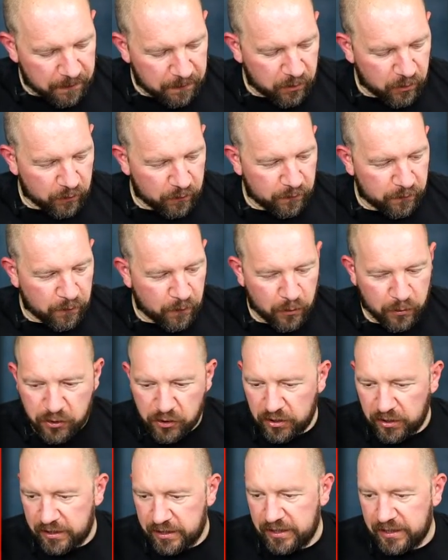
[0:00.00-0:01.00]
But
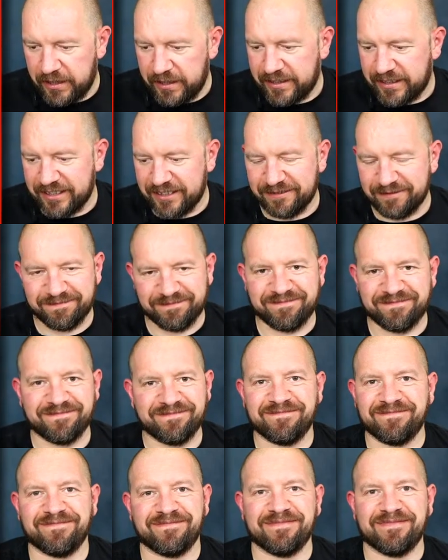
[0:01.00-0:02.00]
unfortunately, like
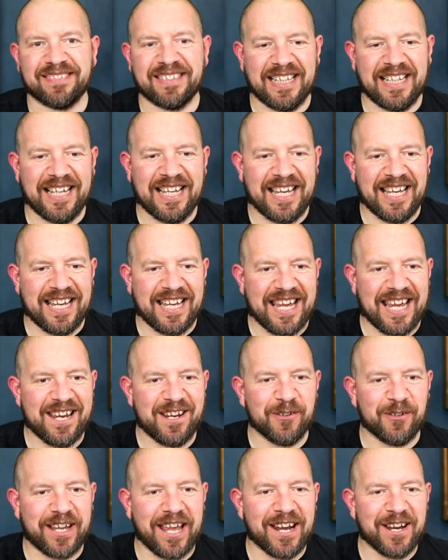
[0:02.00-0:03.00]

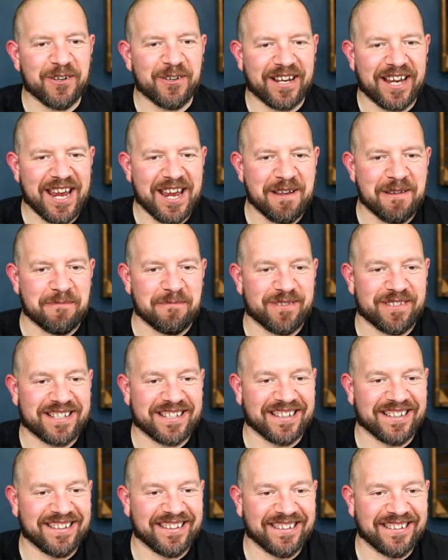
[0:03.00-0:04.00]
ain't not getting no
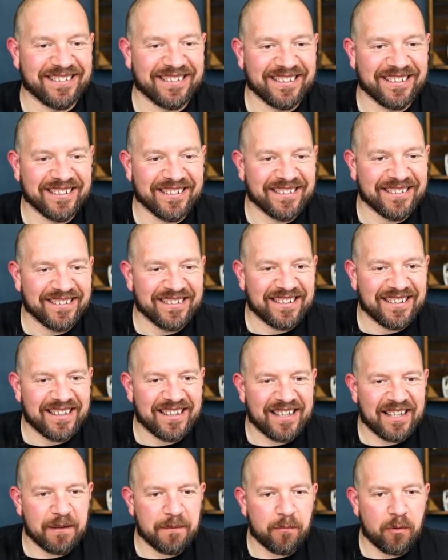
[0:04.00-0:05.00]
games.
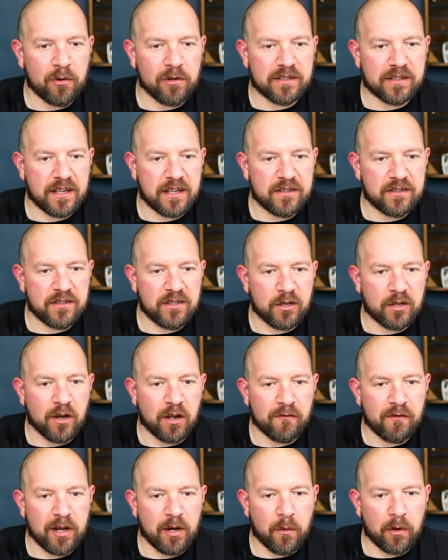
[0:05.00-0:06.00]
Uh, Paul says, you
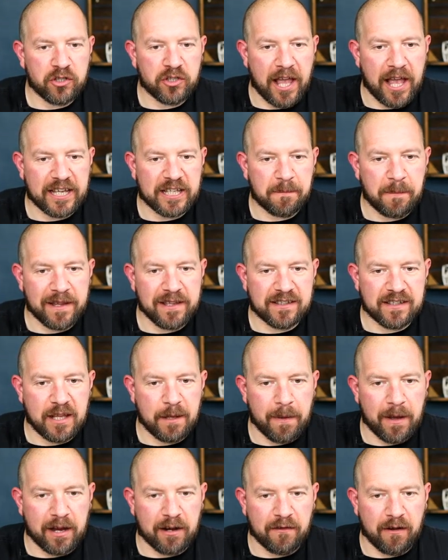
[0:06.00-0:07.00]
can't really watch The Expanse in
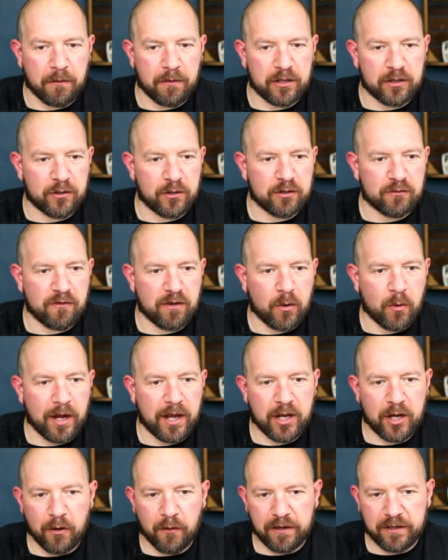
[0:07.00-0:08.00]
the background. It does
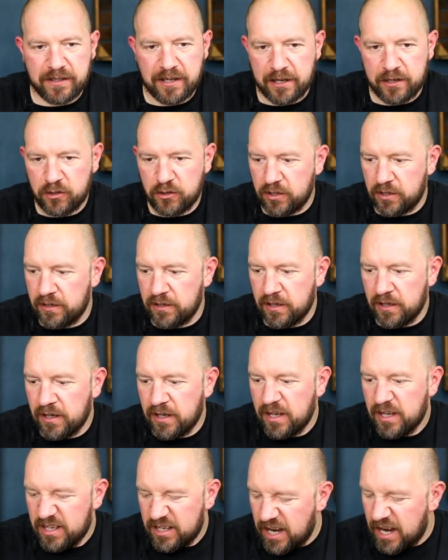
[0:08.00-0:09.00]
require your attention.
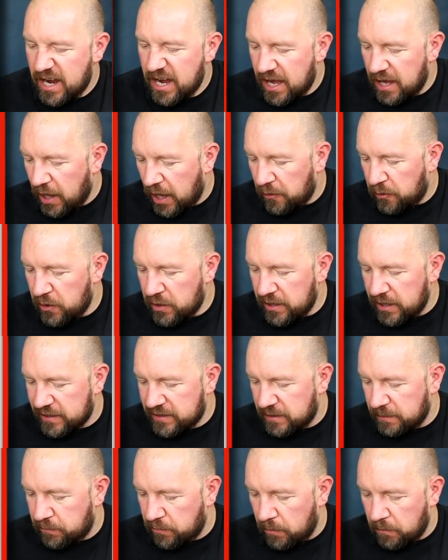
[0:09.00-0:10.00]
Yeah, I think
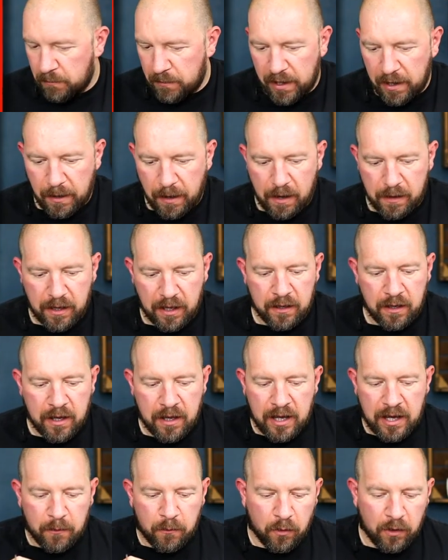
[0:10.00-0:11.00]
that's the problem. I, I,
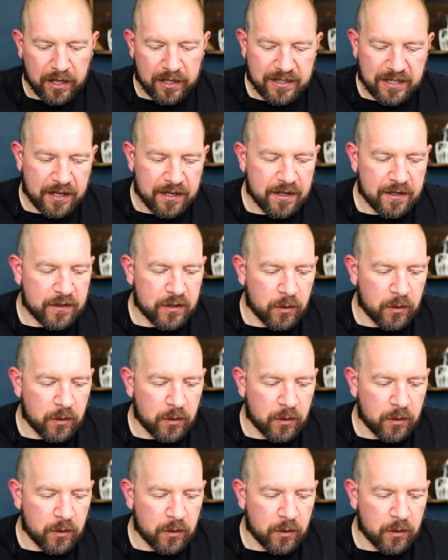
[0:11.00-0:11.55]
what I tend to